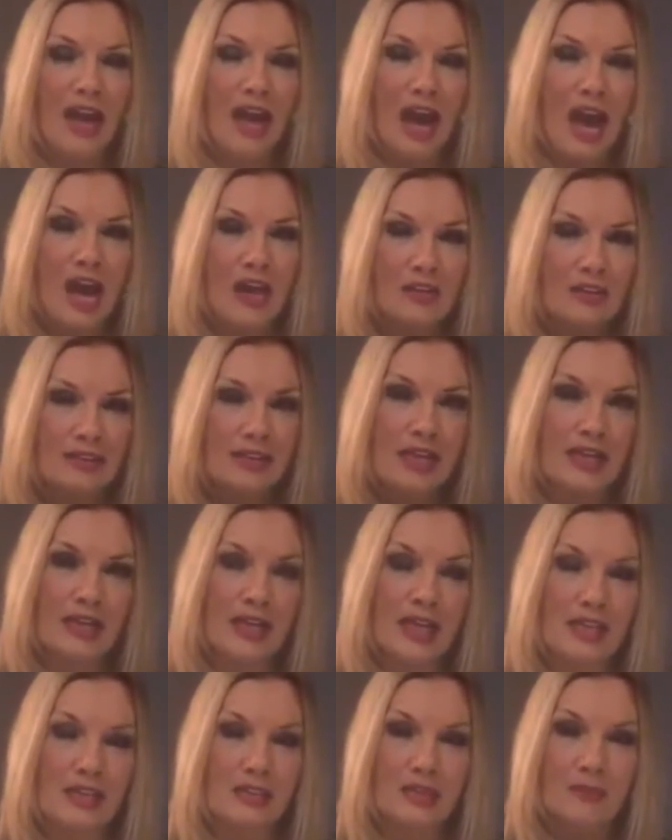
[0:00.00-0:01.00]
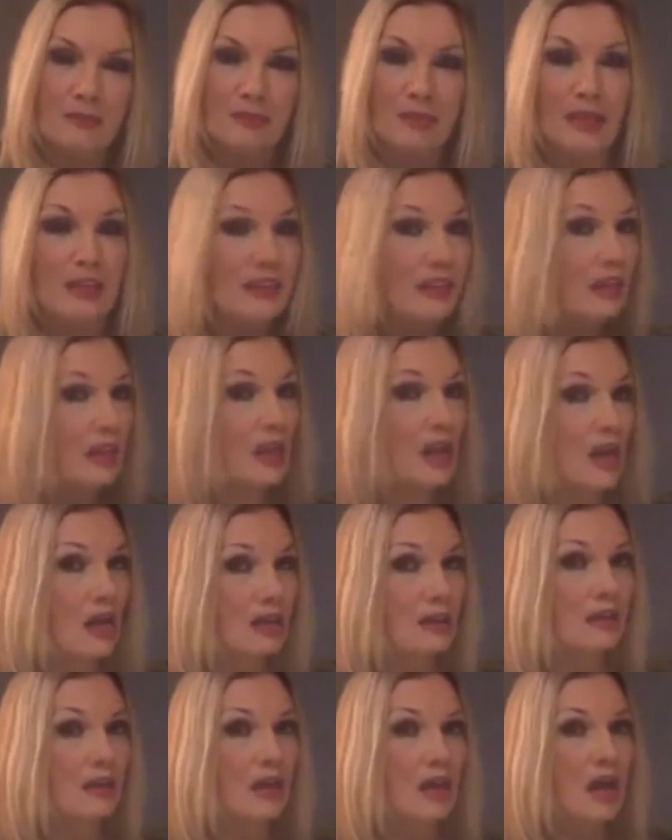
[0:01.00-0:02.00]
how does that end up being the
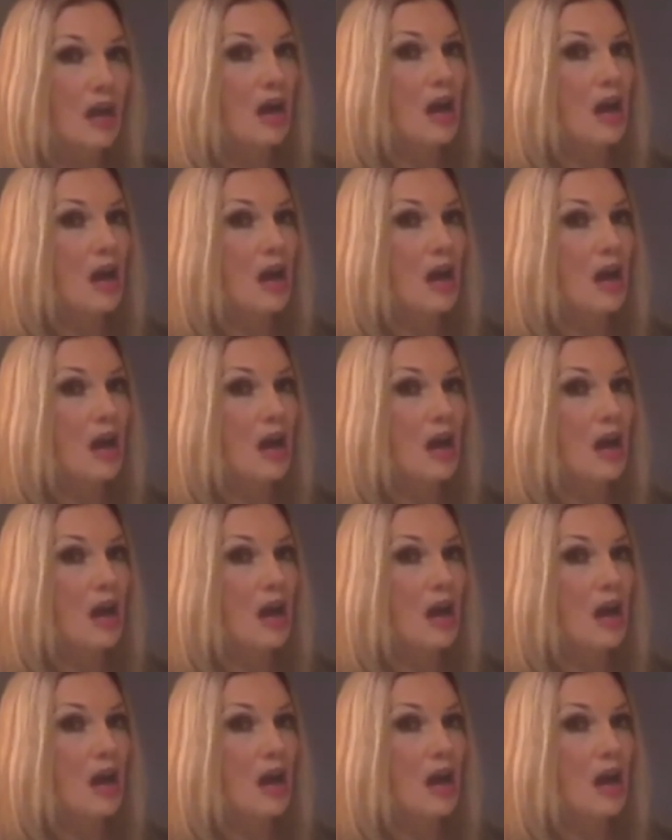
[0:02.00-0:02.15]
gun